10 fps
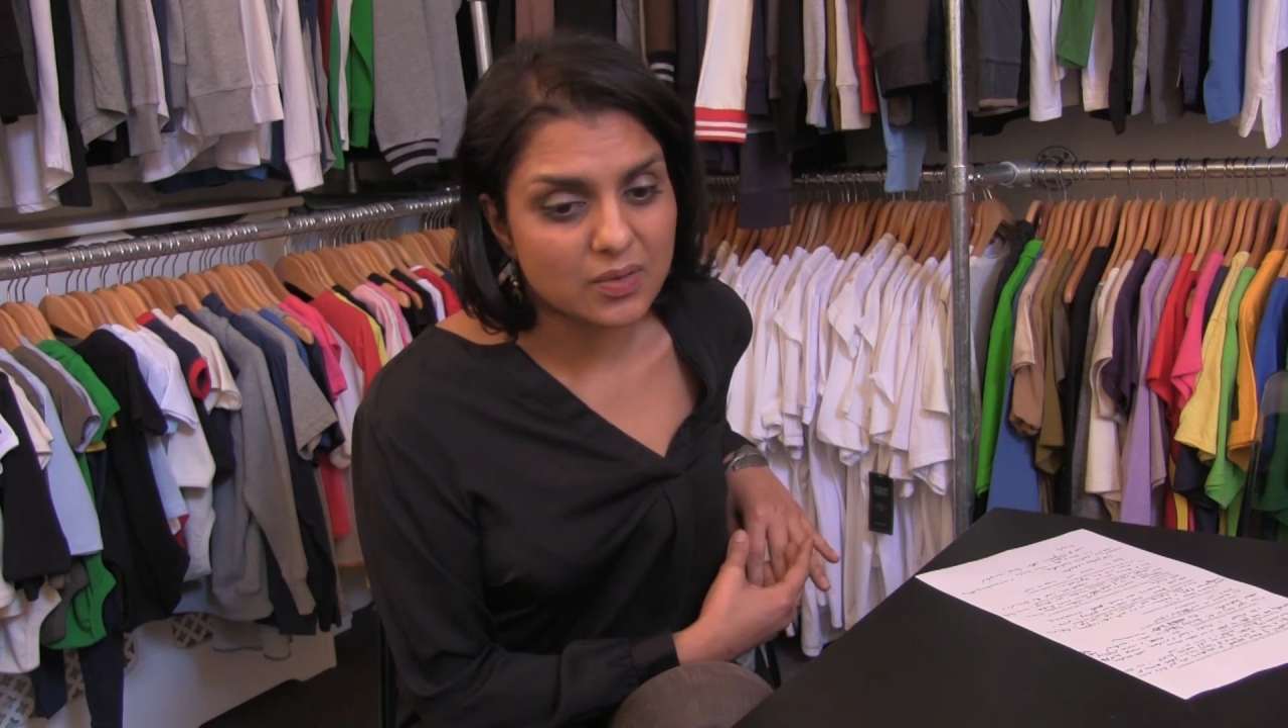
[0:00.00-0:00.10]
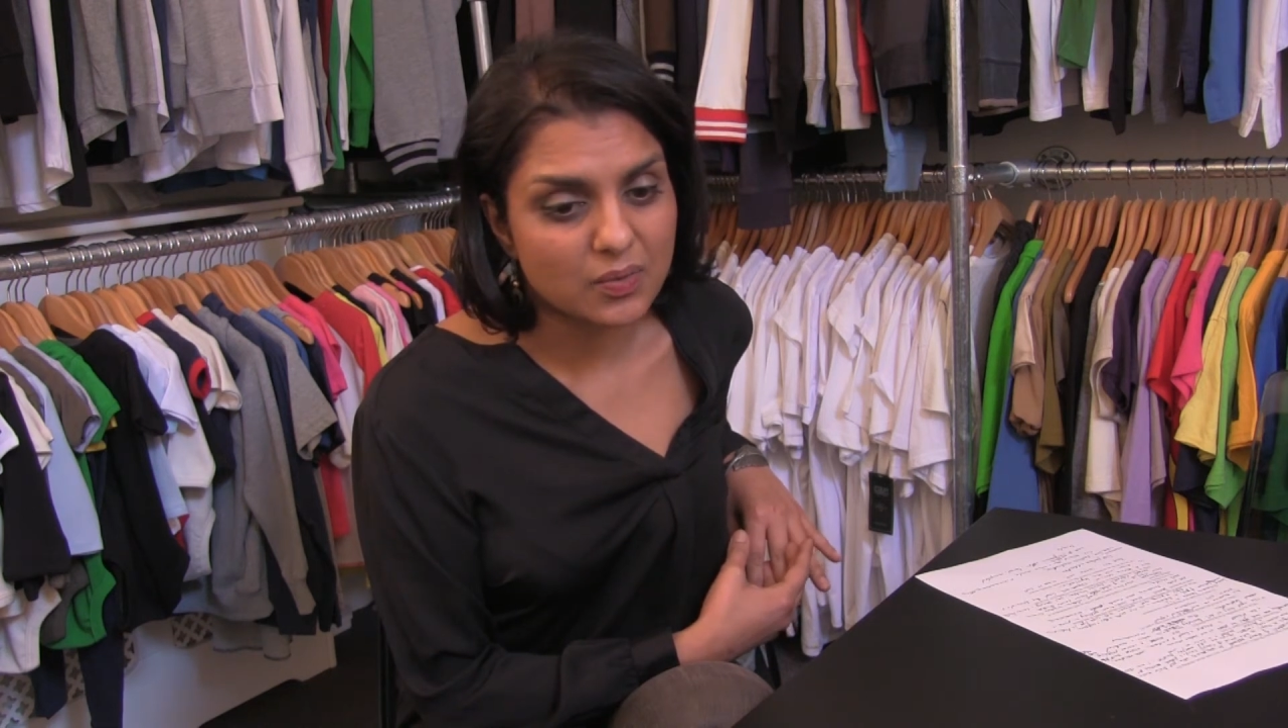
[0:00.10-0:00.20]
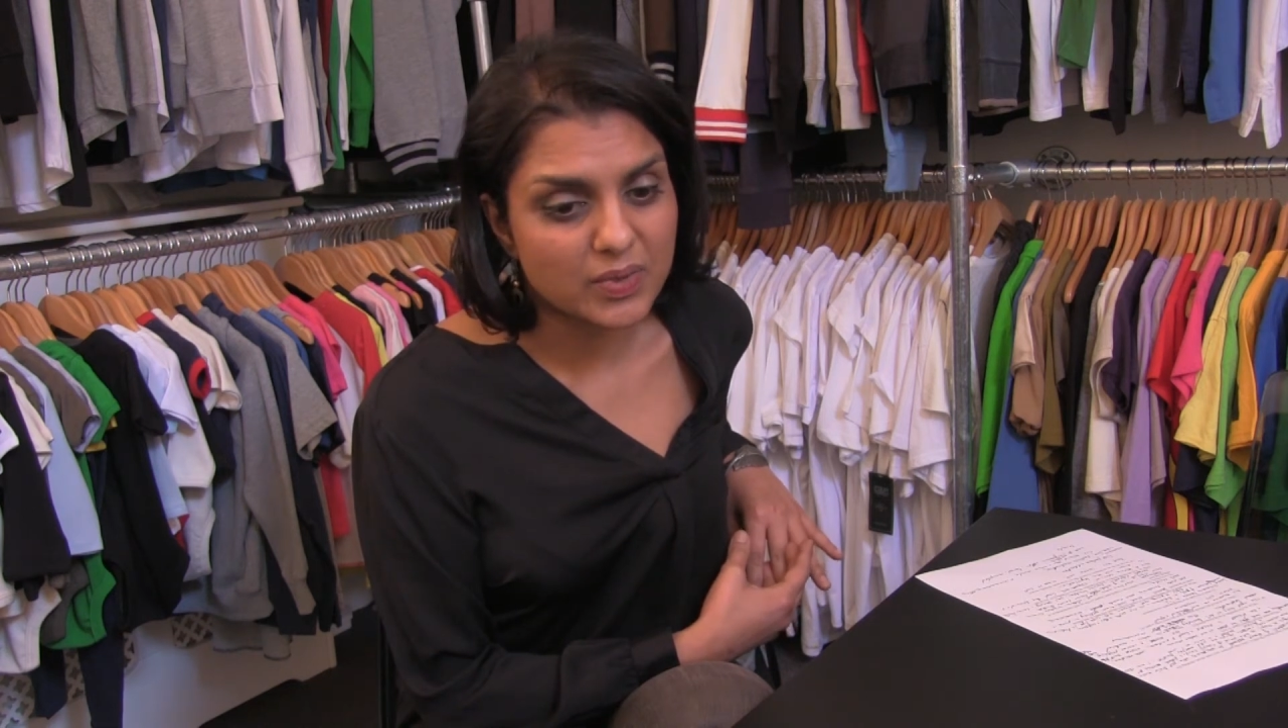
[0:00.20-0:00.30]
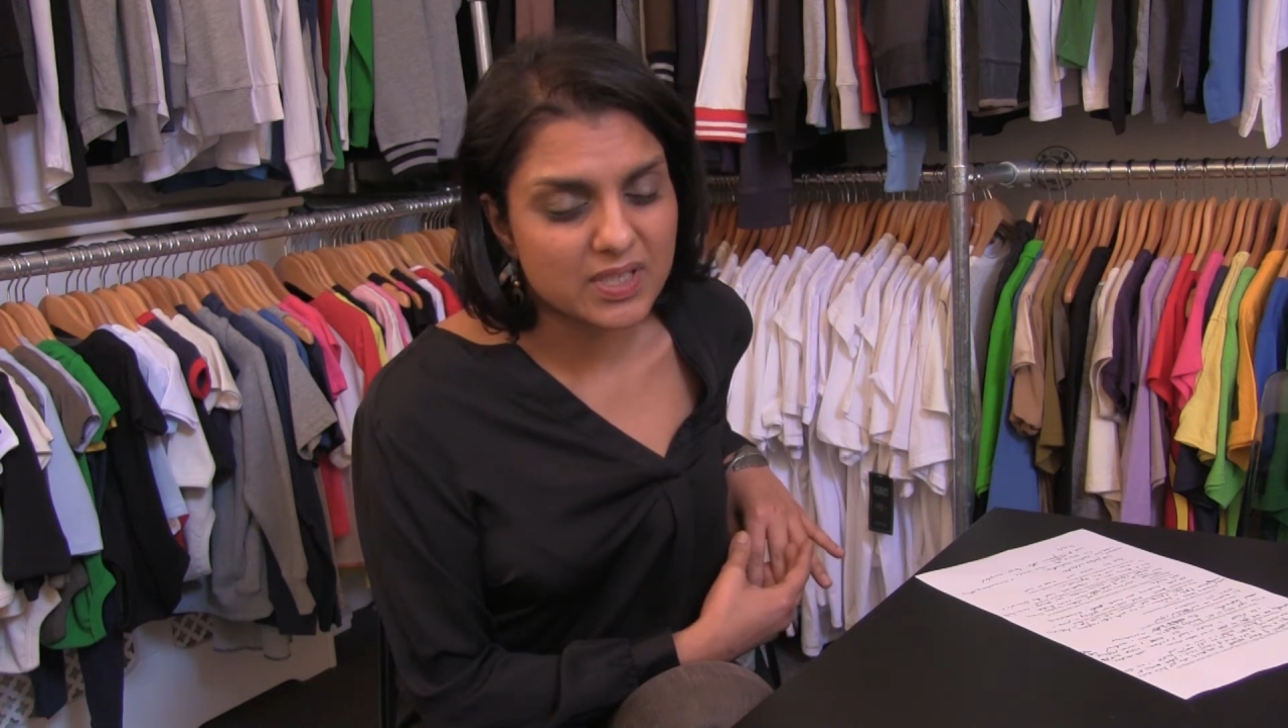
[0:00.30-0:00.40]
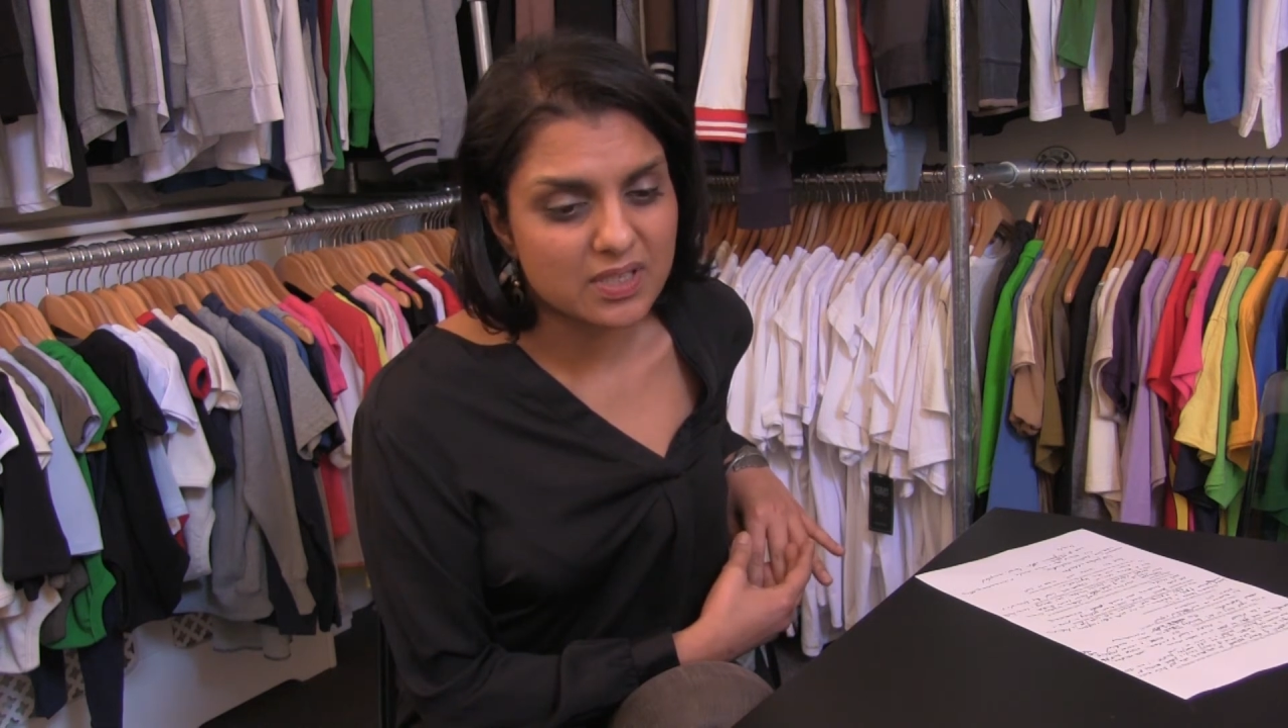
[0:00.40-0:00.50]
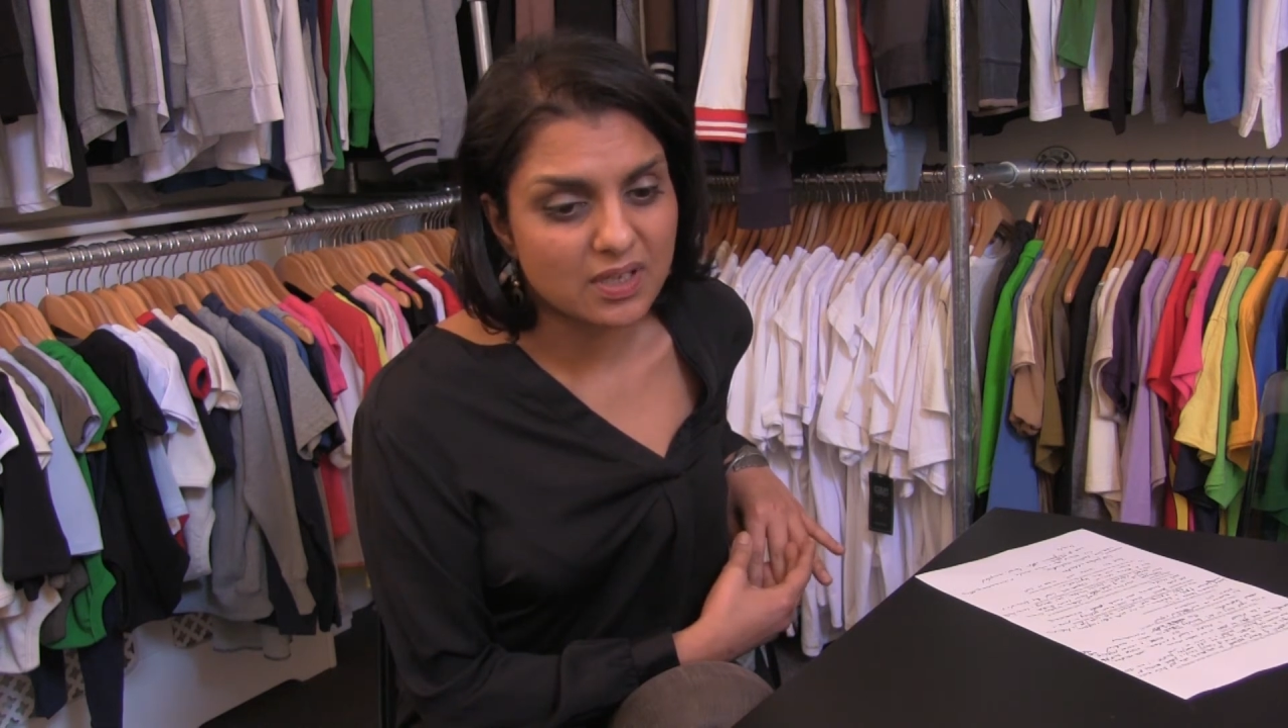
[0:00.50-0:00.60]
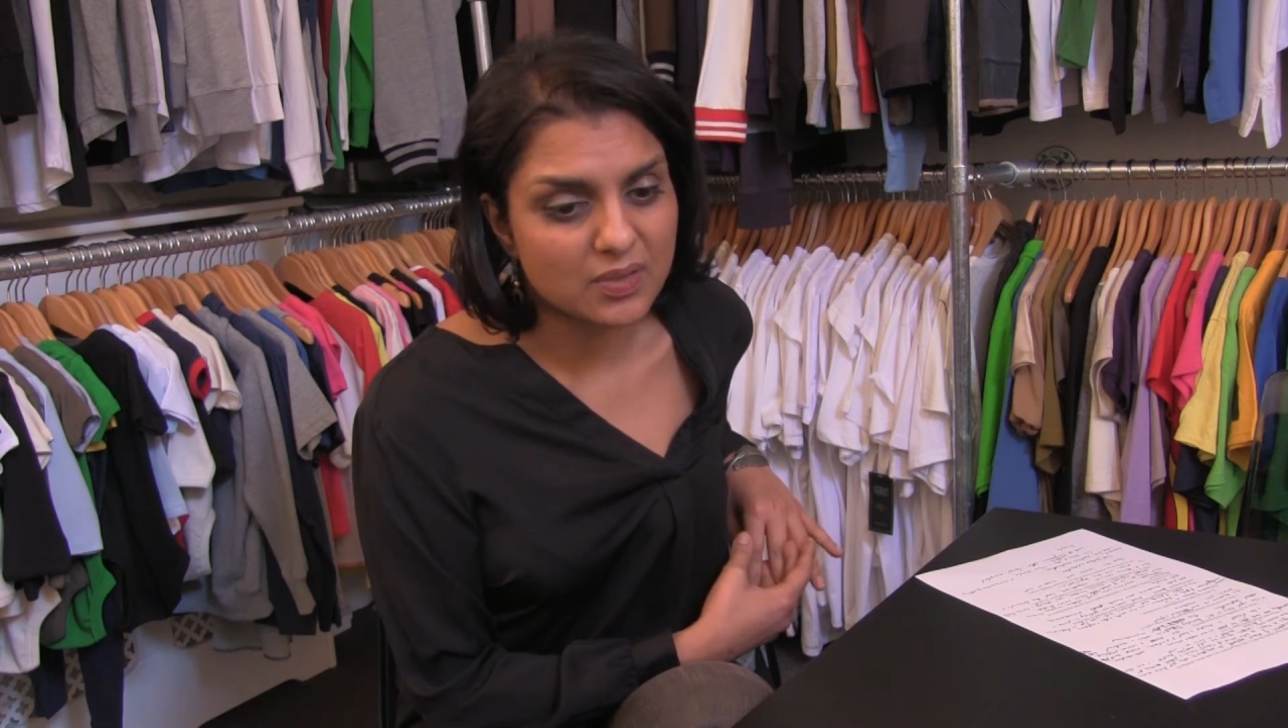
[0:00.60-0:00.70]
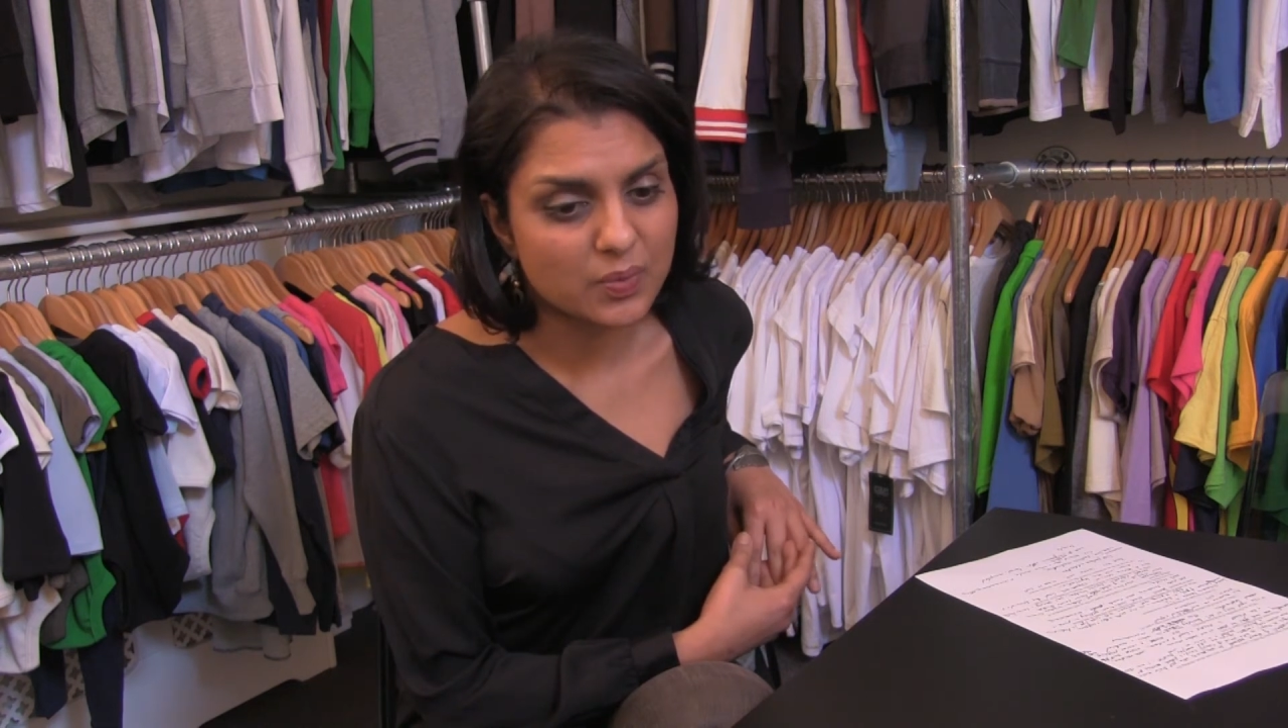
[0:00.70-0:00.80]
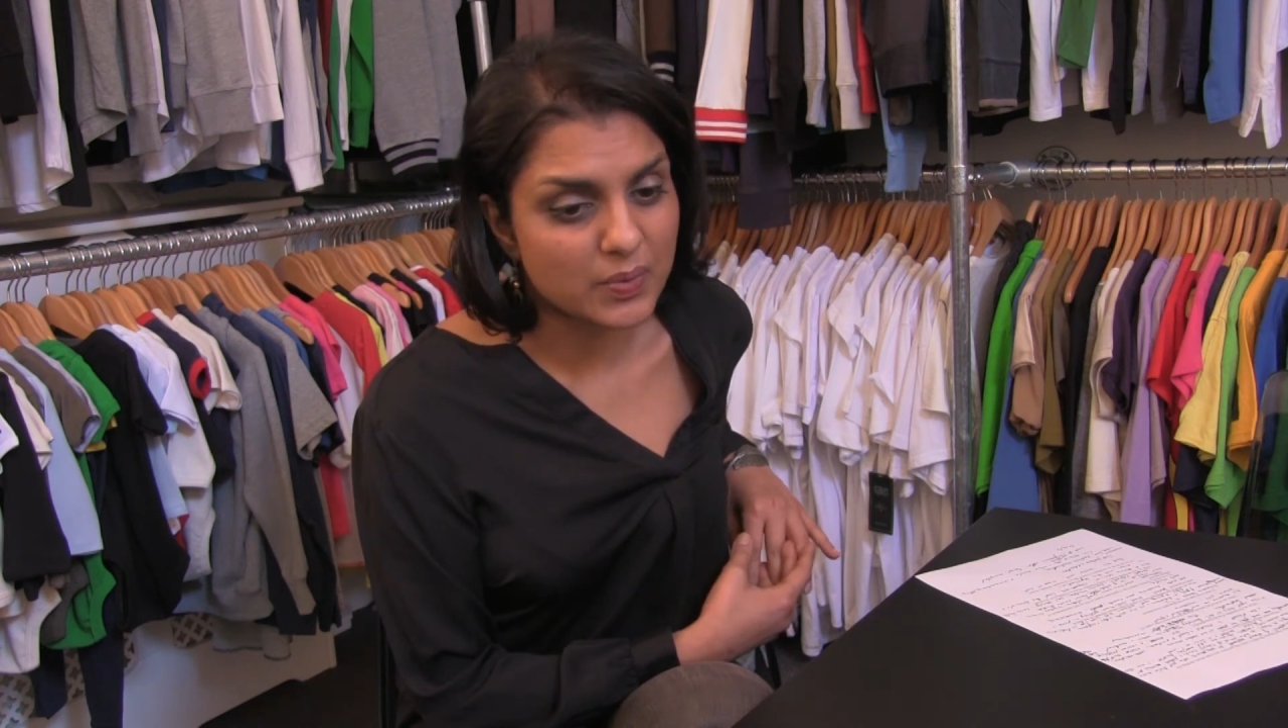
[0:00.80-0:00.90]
when